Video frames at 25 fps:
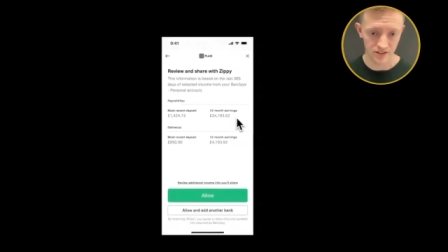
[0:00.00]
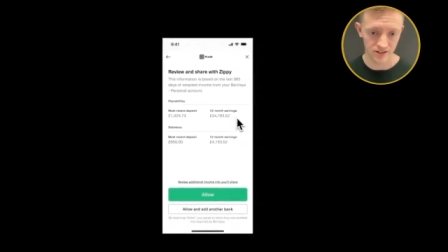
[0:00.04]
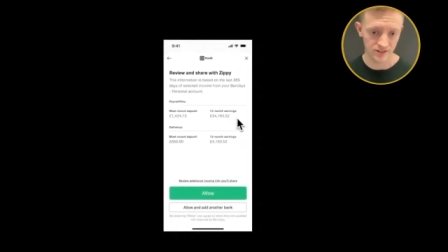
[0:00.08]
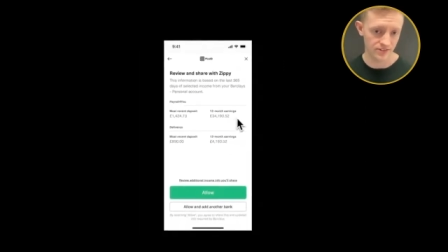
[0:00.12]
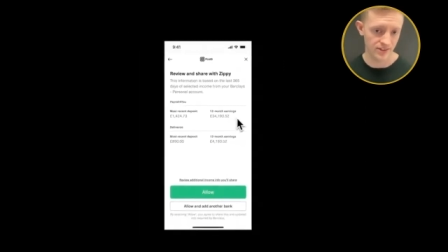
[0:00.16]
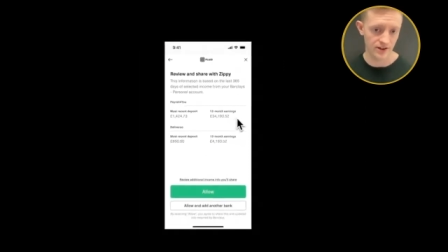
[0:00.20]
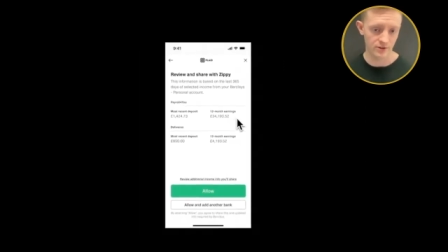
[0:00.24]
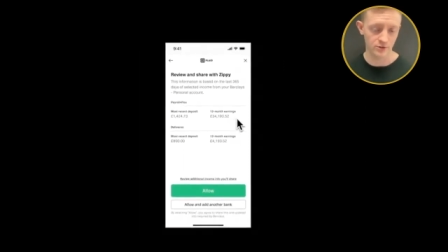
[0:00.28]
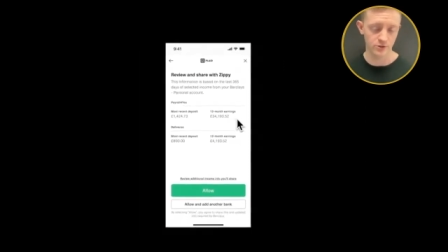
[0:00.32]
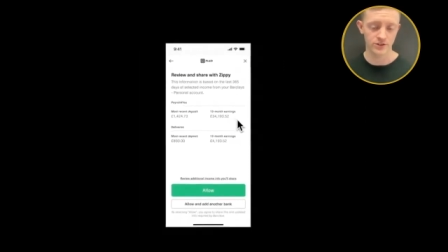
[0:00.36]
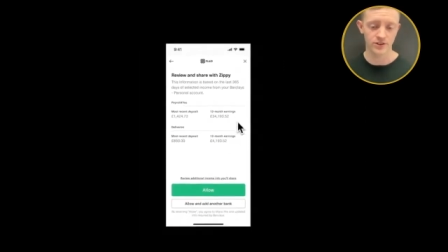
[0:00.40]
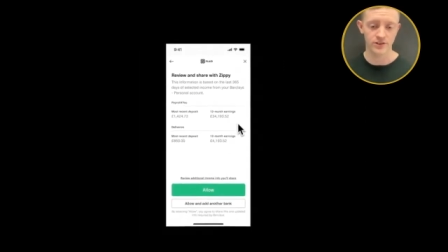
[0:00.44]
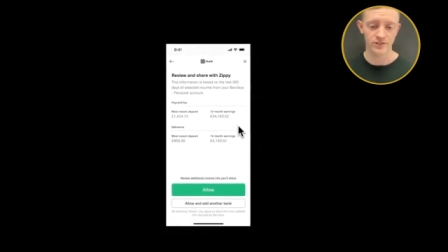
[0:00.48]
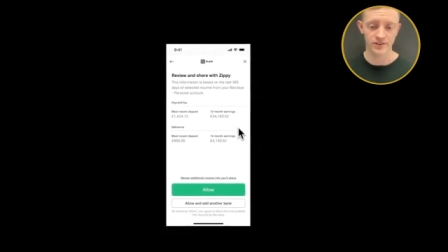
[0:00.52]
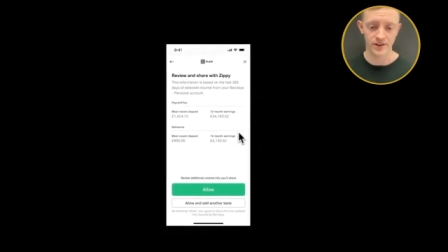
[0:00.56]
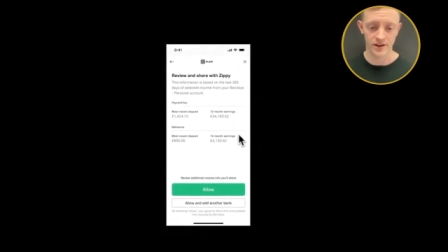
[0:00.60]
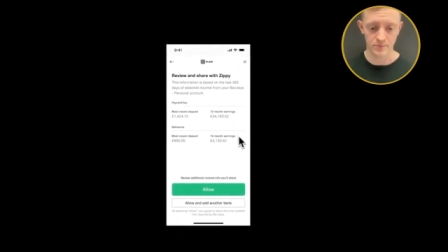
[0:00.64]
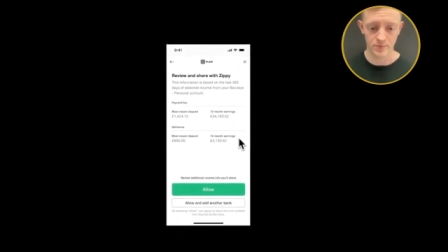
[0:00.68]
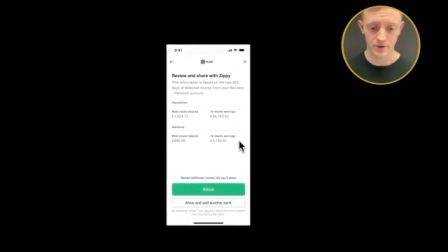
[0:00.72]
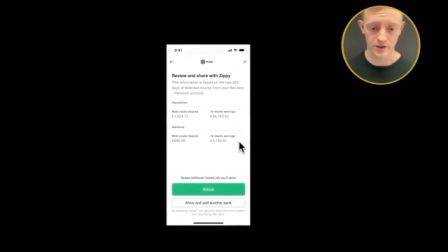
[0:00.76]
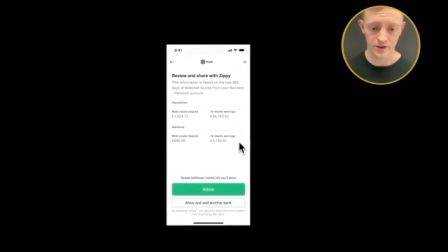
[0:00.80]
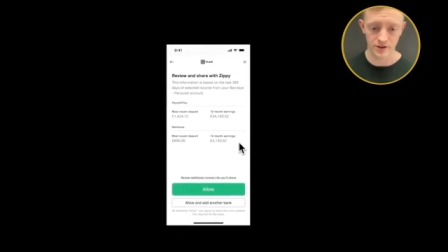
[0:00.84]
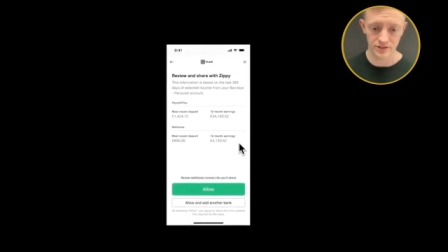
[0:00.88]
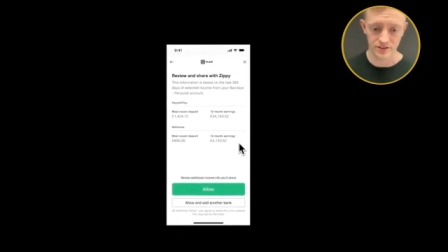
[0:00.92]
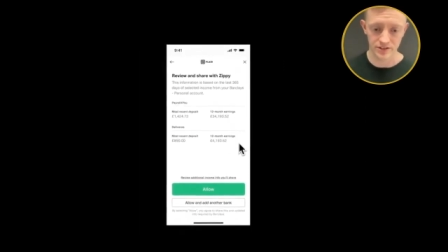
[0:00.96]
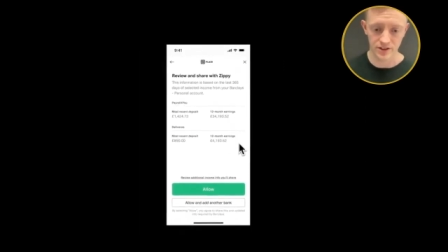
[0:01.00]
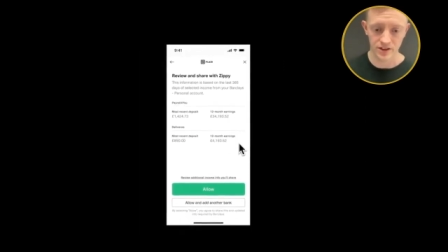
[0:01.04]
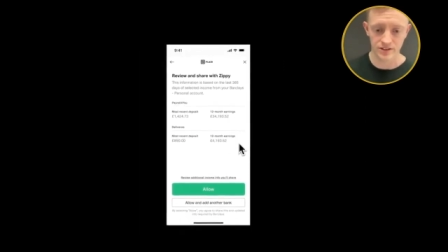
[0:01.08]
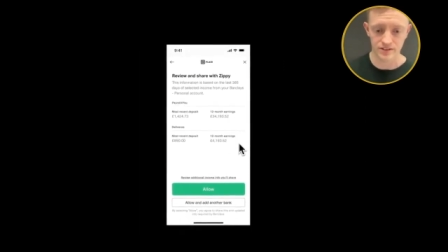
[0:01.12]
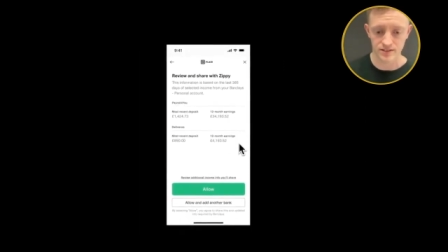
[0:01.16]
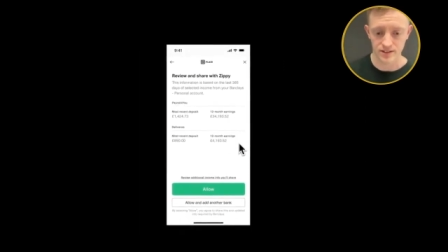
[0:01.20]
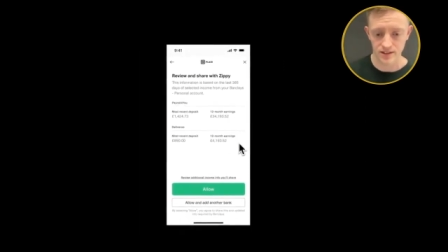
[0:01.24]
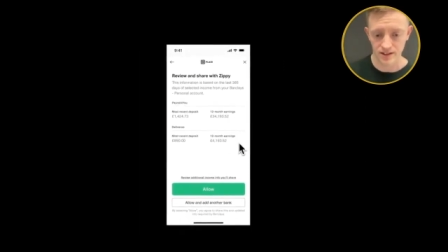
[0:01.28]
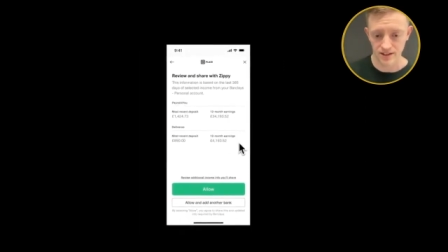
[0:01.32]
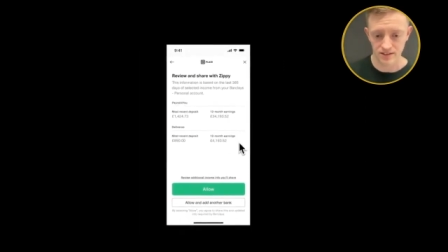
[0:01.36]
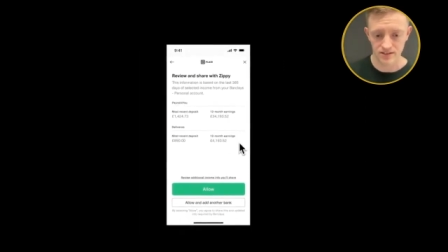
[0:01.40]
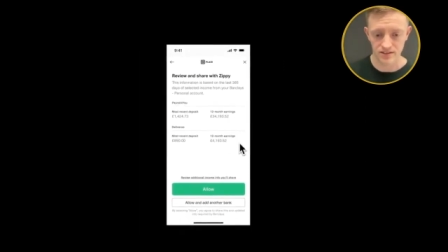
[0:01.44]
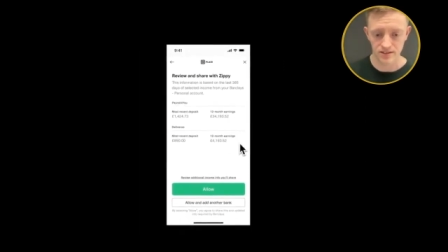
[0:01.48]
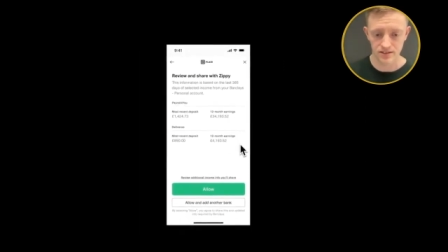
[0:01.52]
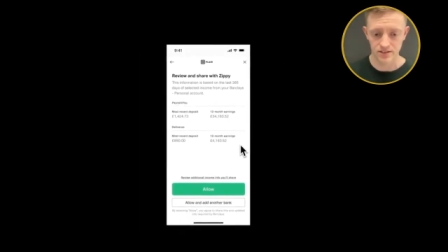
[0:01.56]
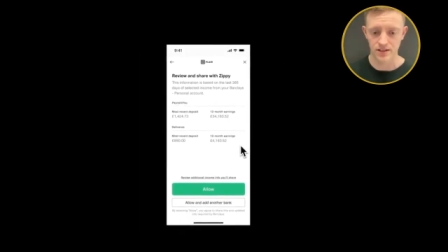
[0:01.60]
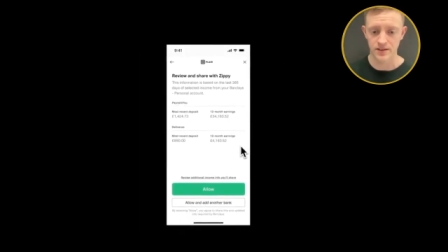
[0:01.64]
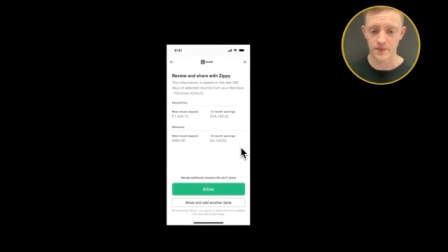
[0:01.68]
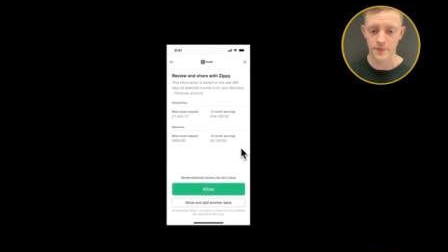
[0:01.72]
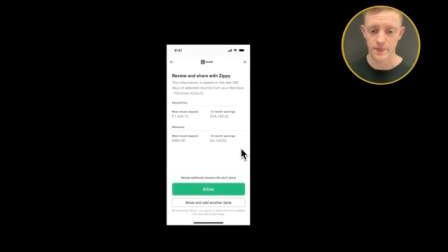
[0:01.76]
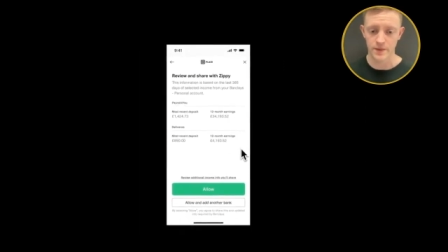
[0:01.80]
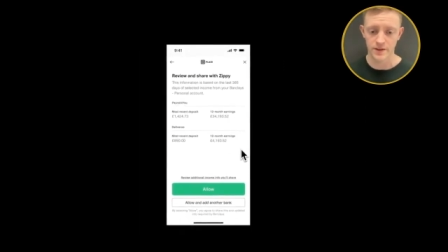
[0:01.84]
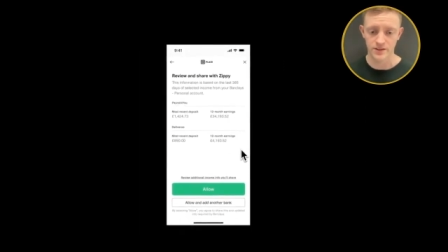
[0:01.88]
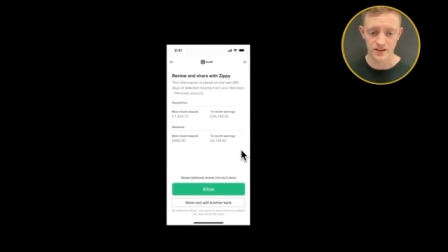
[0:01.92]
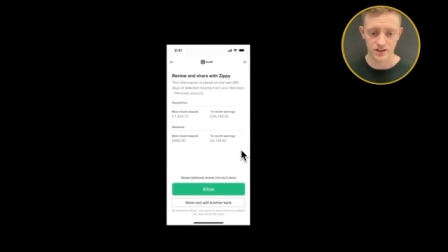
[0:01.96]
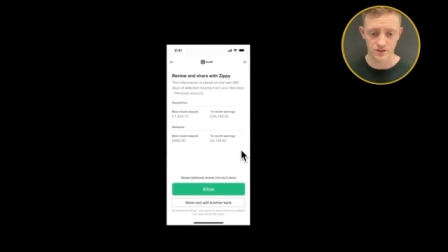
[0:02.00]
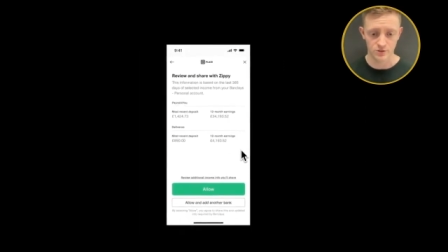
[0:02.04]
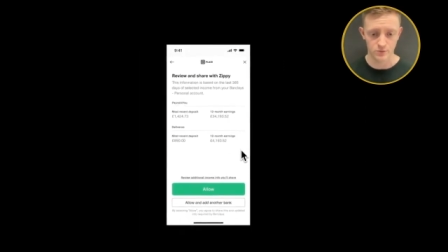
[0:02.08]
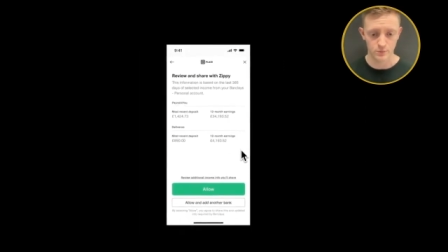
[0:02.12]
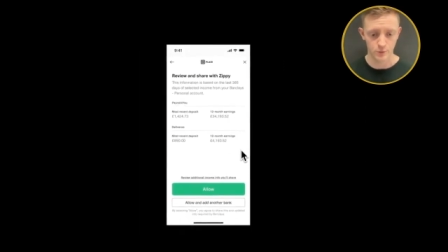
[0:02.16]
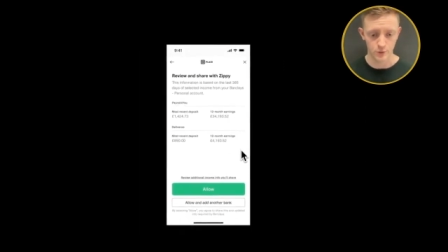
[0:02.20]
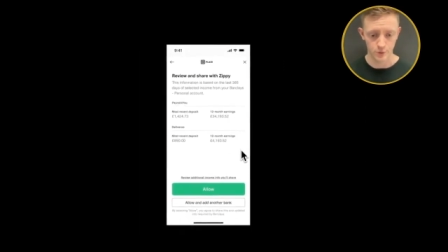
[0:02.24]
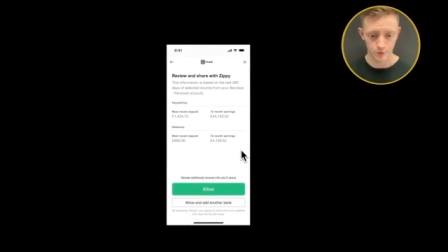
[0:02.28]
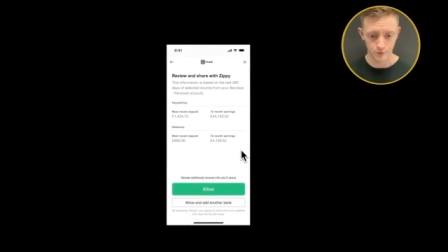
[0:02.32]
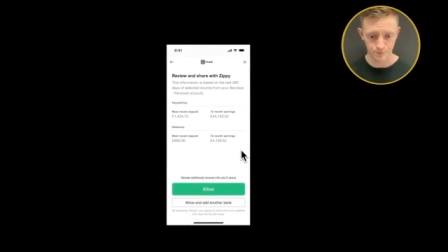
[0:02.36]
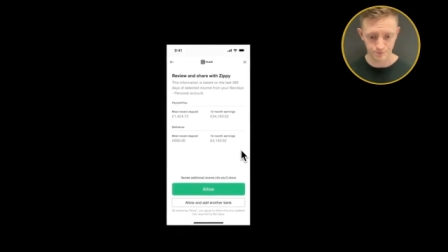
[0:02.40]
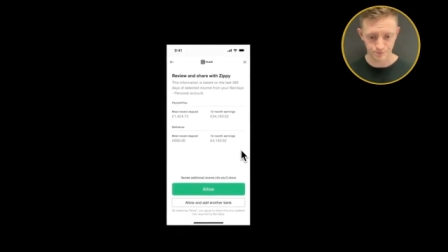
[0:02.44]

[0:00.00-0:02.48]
as that was the date period that I selected in the dashboard.